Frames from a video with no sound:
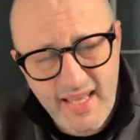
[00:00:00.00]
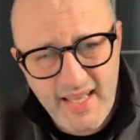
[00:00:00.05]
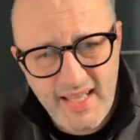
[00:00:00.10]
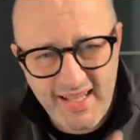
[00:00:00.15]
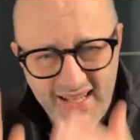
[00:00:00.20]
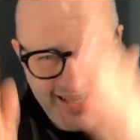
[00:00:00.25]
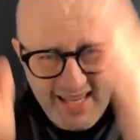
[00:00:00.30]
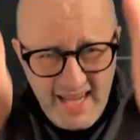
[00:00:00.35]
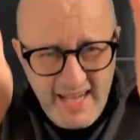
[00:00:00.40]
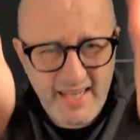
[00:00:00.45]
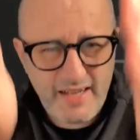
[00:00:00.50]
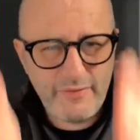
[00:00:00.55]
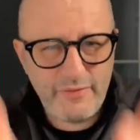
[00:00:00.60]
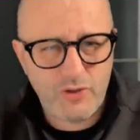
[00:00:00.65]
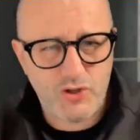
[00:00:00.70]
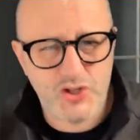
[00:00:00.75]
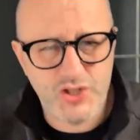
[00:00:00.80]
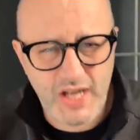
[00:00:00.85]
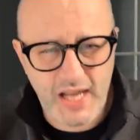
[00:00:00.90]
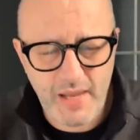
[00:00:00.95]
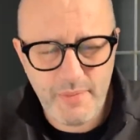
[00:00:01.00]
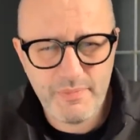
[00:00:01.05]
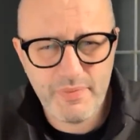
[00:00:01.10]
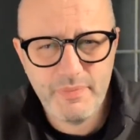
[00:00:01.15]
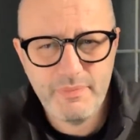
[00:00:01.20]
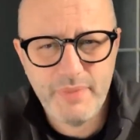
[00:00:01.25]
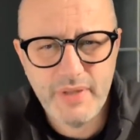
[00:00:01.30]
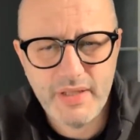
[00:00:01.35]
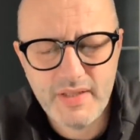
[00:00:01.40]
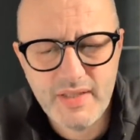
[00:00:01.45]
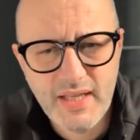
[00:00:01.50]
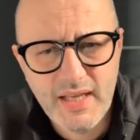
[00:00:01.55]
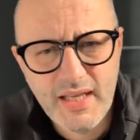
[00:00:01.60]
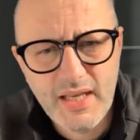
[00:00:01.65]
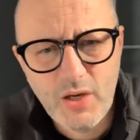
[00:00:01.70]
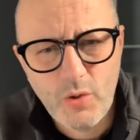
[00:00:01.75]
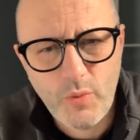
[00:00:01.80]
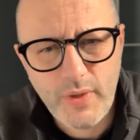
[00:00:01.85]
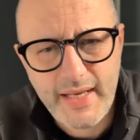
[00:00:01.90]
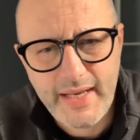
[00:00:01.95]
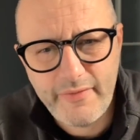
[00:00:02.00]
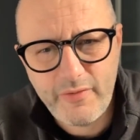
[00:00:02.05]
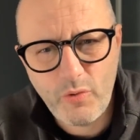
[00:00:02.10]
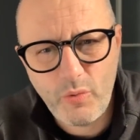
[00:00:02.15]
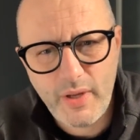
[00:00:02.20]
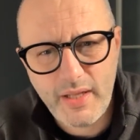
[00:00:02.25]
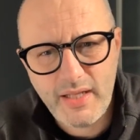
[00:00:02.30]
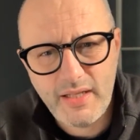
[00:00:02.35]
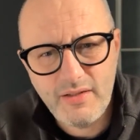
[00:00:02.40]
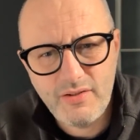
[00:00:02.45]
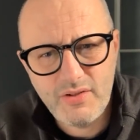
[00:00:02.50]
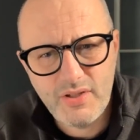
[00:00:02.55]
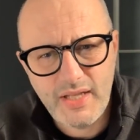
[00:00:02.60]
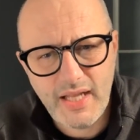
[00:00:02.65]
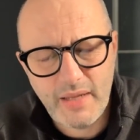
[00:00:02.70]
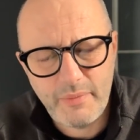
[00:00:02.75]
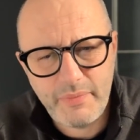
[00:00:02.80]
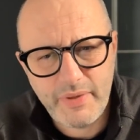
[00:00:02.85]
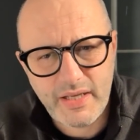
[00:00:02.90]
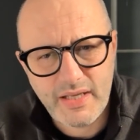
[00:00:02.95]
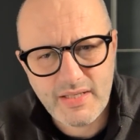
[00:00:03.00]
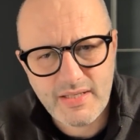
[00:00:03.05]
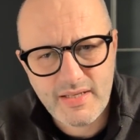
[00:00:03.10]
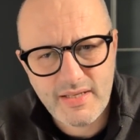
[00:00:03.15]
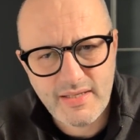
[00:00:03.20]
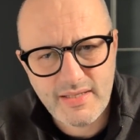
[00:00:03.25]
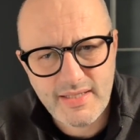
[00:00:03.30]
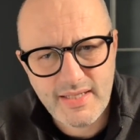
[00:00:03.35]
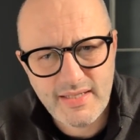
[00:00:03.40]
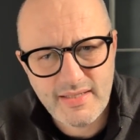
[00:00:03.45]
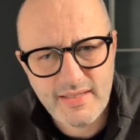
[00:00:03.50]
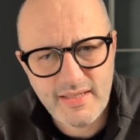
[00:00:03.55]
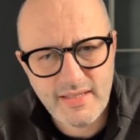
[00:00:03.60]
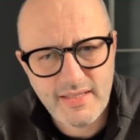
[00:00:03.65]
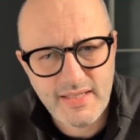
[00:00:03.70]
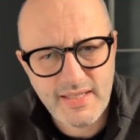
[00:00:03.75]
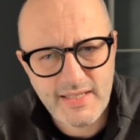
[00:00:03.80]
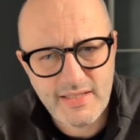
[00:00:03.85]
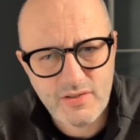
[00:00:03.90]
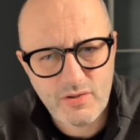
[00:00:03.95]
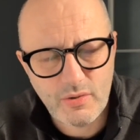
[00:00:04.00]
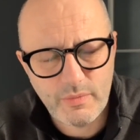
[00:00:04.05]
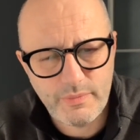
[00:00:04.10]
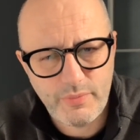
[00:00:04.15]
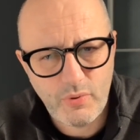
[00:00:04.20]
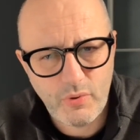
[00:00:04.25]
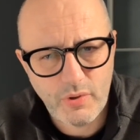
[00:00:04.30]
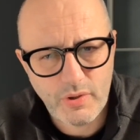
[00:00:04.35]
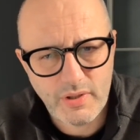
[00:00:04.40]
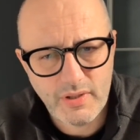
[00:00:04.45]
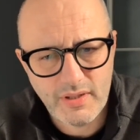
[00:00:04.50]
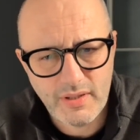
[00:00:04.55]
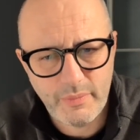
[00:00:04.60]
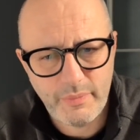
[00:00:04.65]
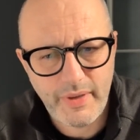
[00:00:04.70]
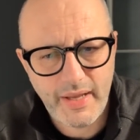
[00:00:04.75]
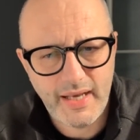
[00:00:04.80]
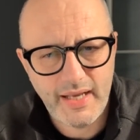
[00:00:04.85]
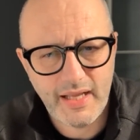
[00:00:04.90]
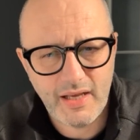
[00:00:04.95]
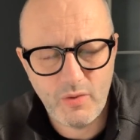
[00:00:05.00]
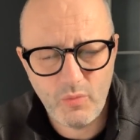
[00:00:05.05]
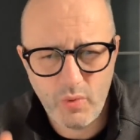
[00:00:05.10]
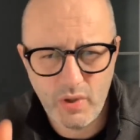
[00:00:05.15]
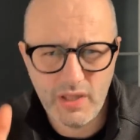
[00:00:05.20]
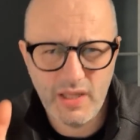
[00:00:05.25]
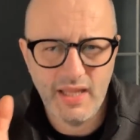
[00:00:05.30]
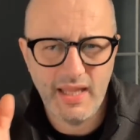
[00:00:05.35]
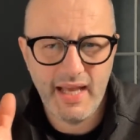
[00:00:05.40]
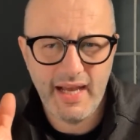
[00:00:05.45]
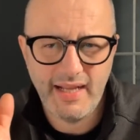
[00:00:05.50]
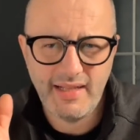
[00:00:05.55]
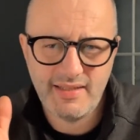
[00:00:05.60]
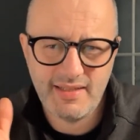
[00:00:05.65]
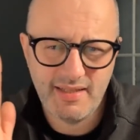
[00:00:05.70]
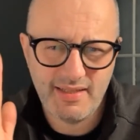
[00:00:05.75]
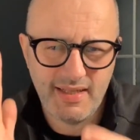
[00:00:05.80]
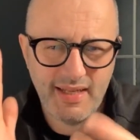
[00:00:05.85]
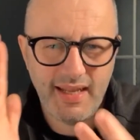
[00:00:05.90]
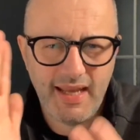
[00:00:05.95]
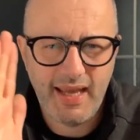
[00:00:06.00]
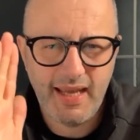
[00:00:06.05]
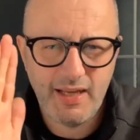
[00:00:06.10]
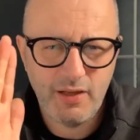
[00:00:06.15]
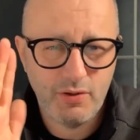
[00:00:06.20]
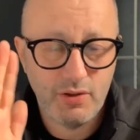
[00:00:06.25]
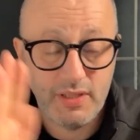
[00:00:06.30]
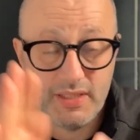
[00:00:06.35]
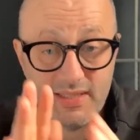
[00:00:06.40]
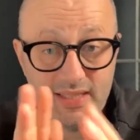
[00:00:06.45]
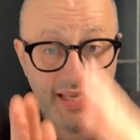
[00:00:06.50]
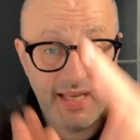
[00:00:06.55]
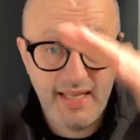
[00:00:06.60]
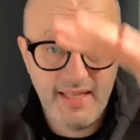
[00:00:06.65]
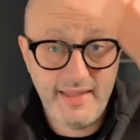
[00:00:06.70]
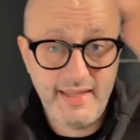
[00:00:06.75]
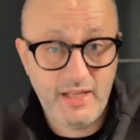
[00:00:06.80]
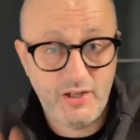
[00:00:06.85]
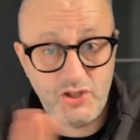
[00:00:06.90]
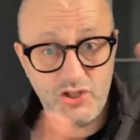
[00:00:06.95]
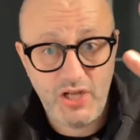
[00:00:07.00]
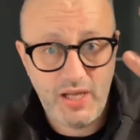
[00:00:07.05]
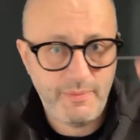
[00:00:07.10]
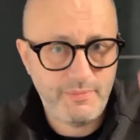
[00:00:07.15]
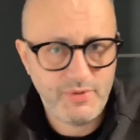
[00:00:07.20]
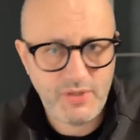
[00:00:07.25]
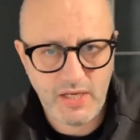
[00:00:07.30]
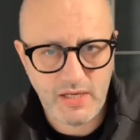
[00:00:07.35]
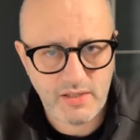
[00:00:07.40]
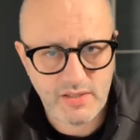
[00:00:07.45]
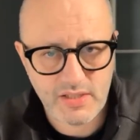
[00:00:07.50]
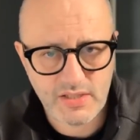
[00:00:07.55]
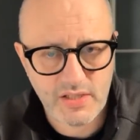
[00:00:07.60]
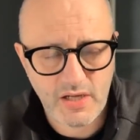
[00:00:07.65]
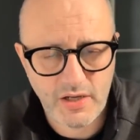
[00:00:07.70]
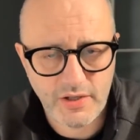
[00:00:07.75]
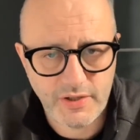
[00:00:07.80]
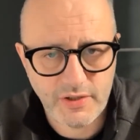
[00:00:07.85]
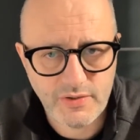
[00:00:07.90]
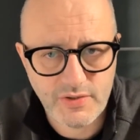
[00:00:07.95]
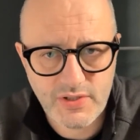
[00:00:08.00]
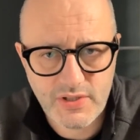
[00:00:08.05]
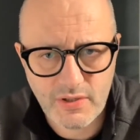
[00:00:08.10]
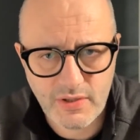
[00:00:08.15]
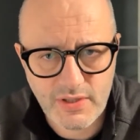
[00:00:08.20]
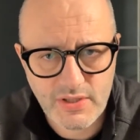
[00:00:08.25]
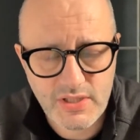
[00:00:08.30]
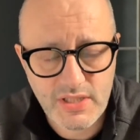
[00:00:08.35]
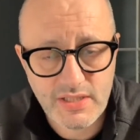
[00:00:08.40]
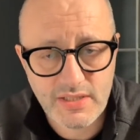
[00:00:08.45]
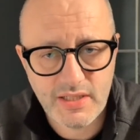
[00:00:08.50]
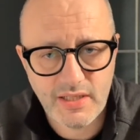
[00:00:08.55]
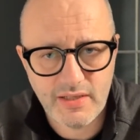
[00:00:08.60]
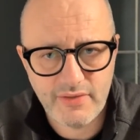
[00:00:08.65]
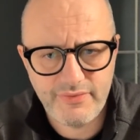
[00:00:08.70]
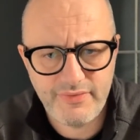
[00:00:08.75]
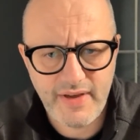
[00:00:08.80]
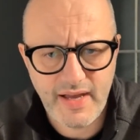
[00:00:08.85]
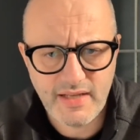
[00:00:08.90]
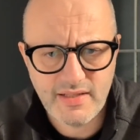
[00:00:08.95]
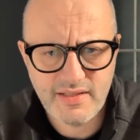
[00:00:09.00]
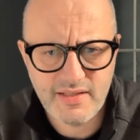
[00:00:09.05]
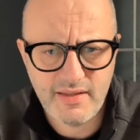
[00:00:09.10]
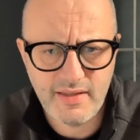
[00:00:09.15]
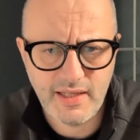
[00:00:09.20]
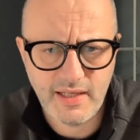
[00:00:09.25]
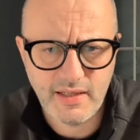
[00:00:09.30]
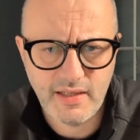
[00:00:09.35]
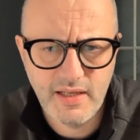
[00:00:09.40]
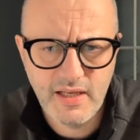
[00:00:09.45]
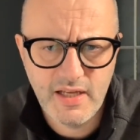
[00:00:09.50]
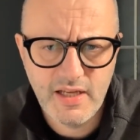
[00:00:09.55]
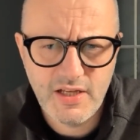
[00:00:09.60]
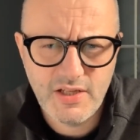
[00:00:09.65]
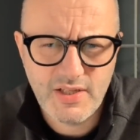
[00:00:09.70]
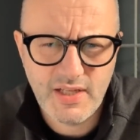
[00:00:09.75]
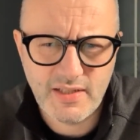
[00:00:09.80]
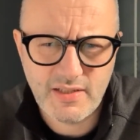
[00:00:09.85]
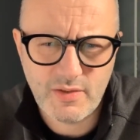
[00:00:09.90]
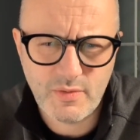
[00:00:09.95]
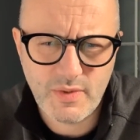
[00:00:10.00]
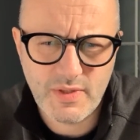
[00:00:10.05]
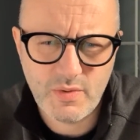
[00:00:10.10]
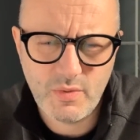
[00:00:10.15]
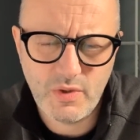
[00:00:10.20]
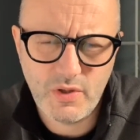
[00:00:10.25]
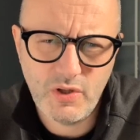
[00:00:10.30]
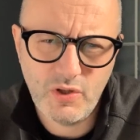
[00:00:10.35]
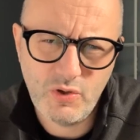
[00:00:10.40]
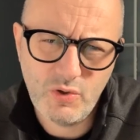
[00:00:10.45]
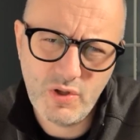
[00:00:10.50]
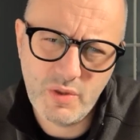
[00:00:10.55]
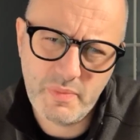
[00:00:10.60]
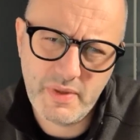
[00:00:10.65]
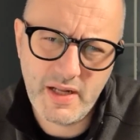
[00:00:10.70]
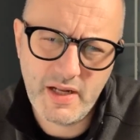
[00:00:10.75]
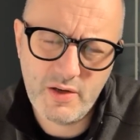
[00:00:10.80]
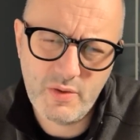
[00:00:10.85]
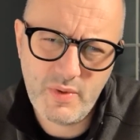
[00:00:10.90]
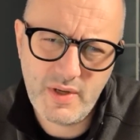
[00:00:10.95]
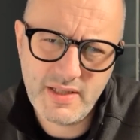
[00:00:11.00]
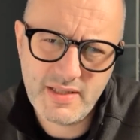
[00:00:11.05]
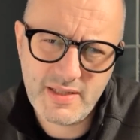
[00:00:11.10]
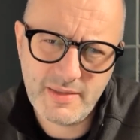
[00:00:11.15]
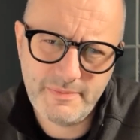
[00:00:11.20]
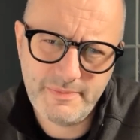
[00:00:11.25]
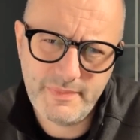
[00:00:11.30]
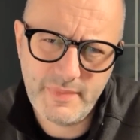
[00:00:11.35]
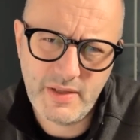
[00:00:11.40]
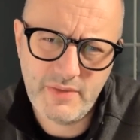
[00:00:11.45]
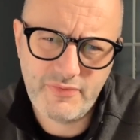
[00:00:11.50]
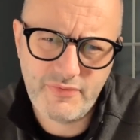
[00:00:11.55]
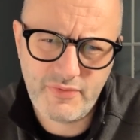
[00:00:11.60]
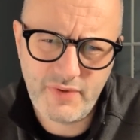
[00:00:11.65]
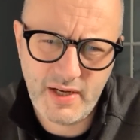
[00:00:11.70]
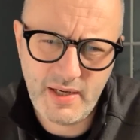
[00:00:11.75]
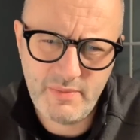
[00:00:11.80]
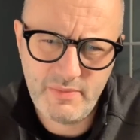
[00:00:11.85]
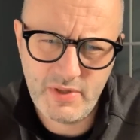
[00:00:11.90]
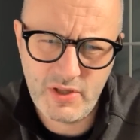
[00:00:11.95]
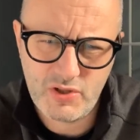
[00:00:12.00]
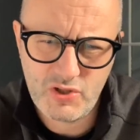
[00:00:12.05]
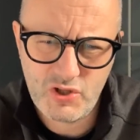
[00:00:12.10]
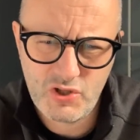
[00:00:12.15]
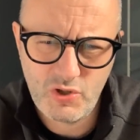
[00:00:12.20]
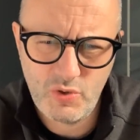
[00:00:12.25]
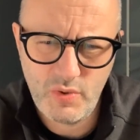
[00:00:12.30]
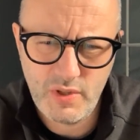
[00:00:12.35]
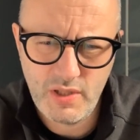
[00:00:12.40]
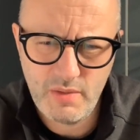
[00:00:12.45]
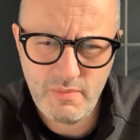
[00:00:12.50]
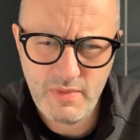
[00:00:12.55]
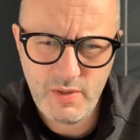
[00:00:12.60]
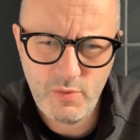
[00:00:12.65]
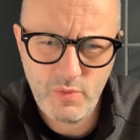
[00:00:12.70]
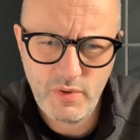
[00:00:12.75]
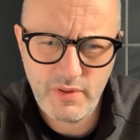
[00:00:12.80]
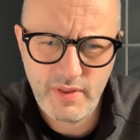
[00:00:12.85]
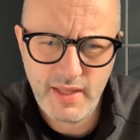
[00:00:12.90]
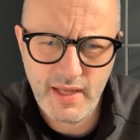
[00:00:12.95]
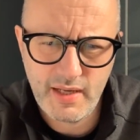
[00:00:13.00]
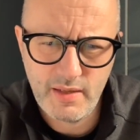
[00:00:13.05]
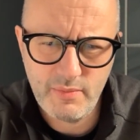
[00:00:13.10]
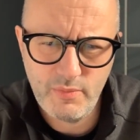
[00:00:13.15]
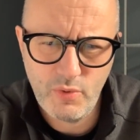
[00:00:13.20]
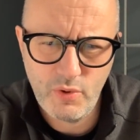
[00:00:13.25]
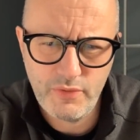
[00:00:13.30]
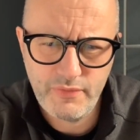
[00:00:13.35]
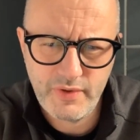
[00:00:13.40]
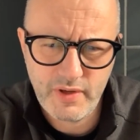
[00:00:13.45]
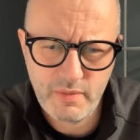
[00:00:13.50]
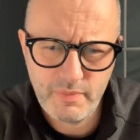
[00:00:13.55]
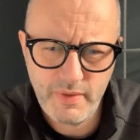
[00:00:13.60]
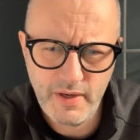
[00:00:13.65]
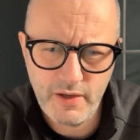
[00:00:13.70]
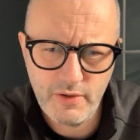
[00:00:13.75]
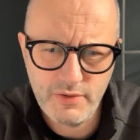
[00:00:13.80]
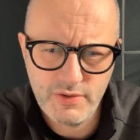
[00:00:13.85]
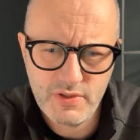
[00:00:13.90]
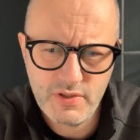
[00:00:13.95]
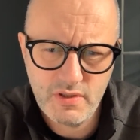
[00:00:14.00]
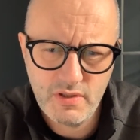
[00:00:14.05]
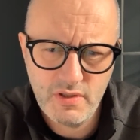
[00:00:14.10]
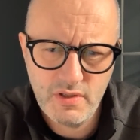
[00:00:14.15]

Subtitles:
kind of a shape, but we never went into that because consistency is so important. Depending on where the lights is and the angle is, that shape changes on you. So it's just not a fast thing. That's the reason we didn't do it. But otherwise, I'm afraid I'm not sure what you mean with the anamorphic bounce.